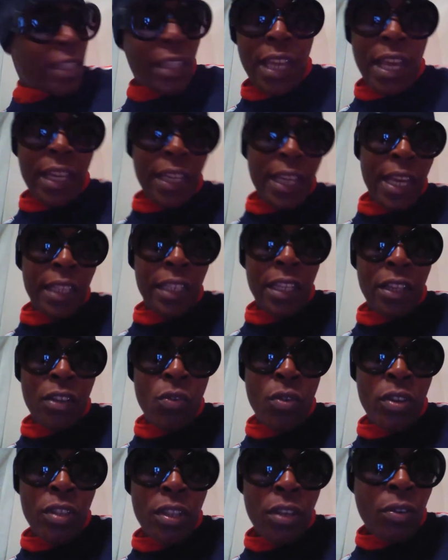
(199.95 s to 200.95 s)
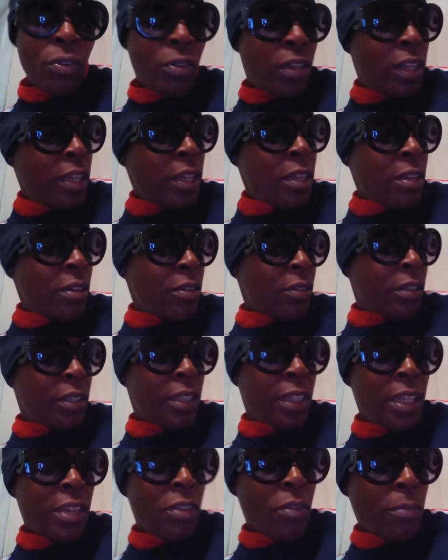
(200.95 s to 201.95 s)
that I got to go in your ear,
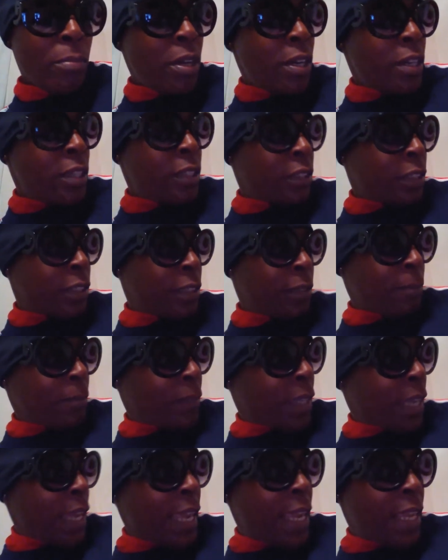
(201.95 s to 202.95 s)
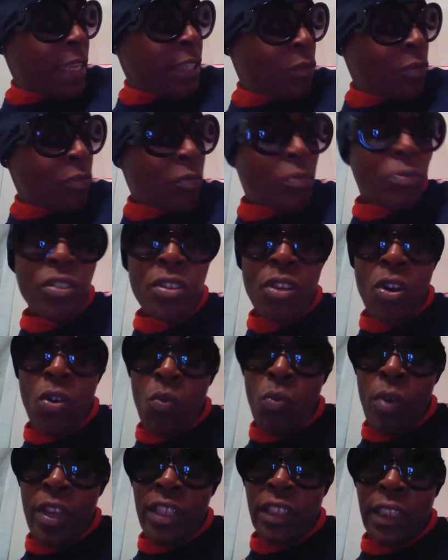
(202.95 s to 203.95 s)
the earbuds, I had to, you know,
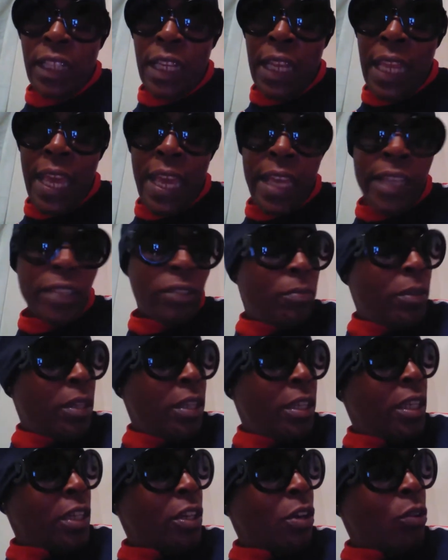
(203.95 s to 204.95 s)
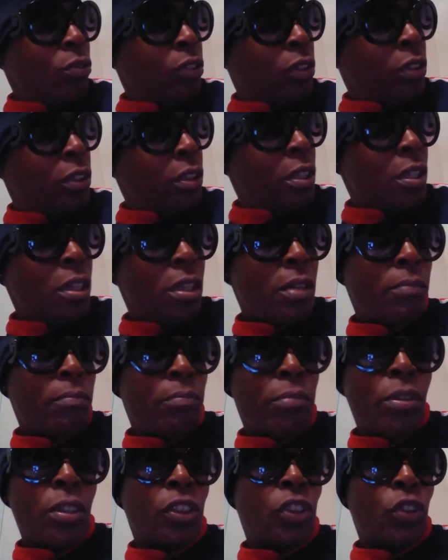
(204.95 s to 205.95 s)
wait to the last minute and go to the uh,
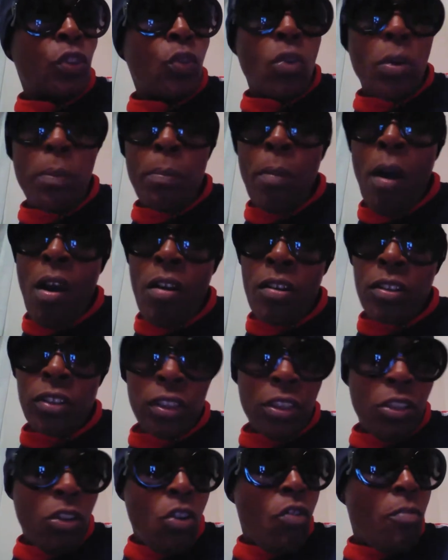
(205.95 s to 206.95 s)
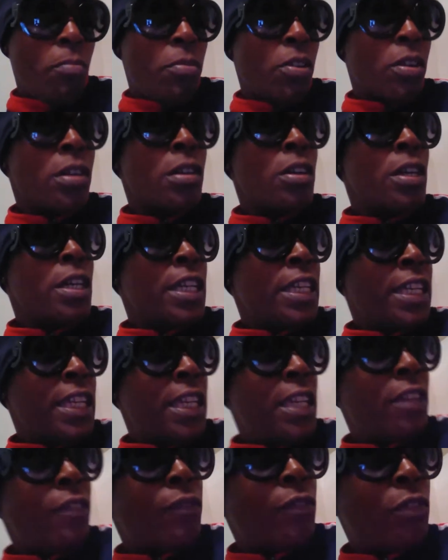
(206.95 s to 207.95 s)
bookstore, Barnes and Noble
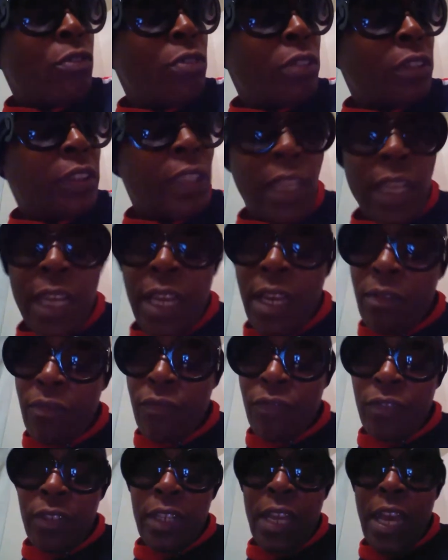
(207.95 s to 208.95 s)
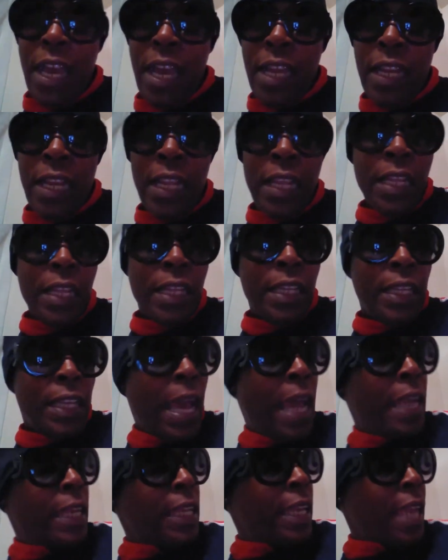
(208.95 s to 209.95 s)
and of course, they had them for nine
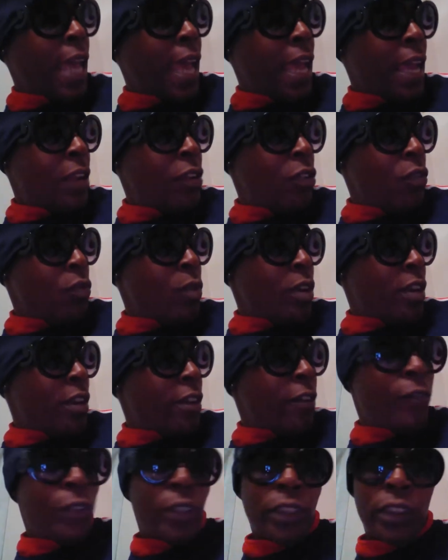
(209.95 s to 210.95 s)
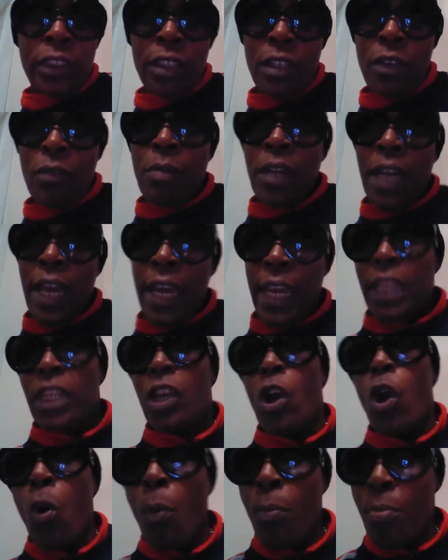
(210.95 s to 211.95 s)
ninety nine or whatever and stuff. But I had
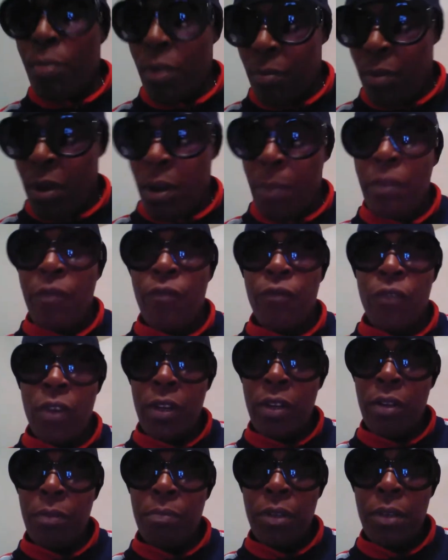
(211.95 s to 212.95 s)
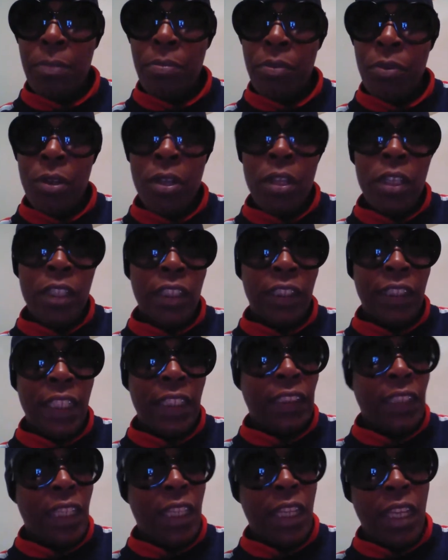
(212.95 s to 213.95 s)
to open them up in front of the people because
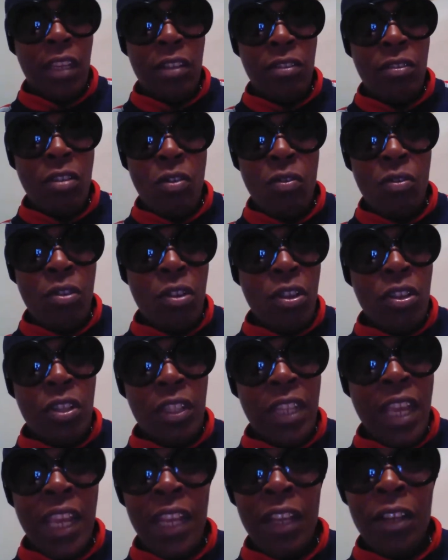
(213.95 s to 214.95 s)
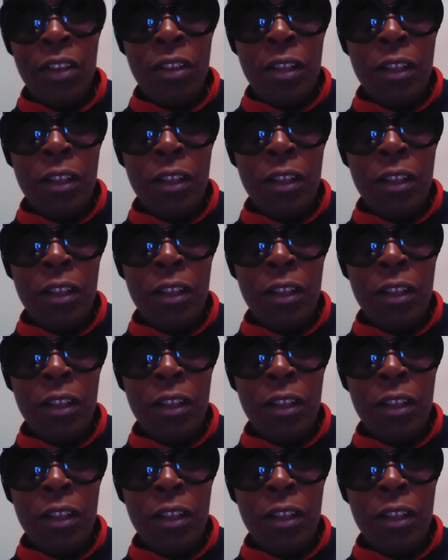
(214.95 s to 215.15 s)
they said they, you know, they ain't